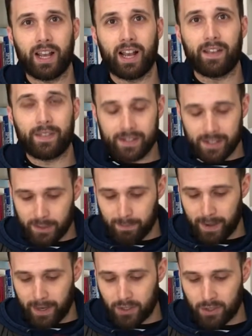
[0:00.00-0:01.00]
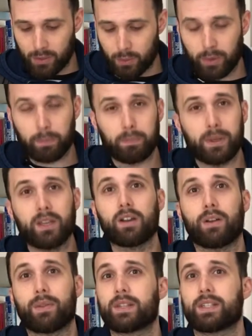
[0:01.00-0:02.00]
And this has much to do with being
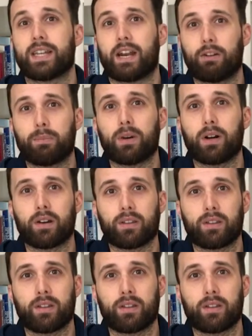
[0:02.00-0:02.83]
on this narrow path.